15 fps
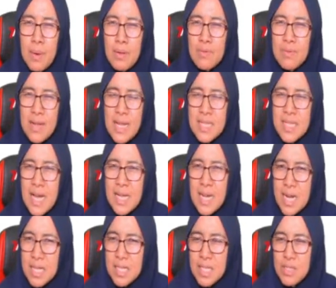thrust
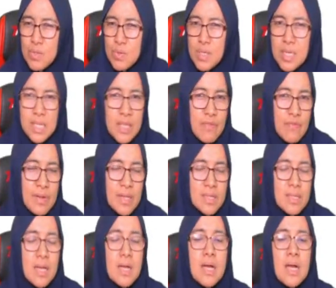analysis using
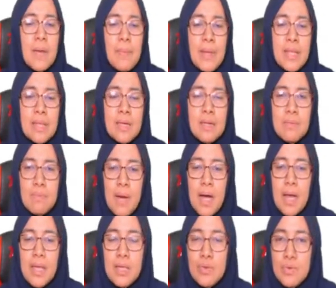stiffness method
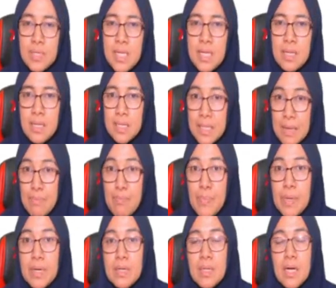by using the
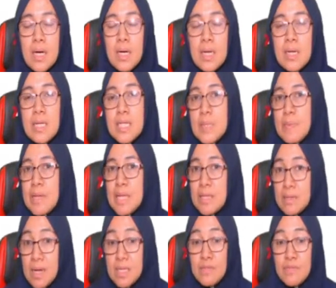simple determinate
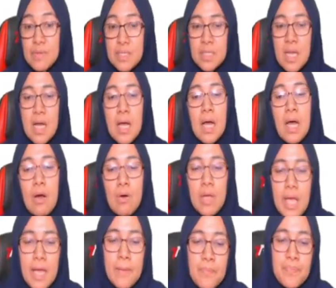thrust first.
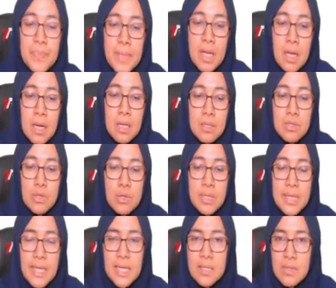Okay, so
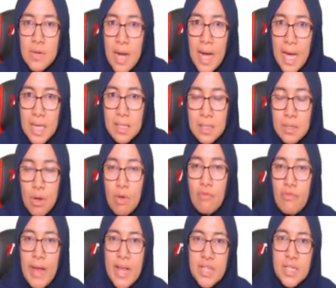this thrust
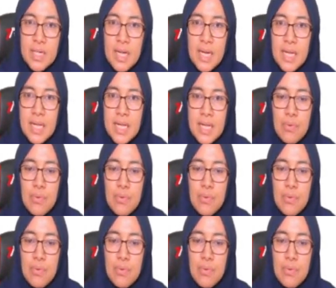conventionally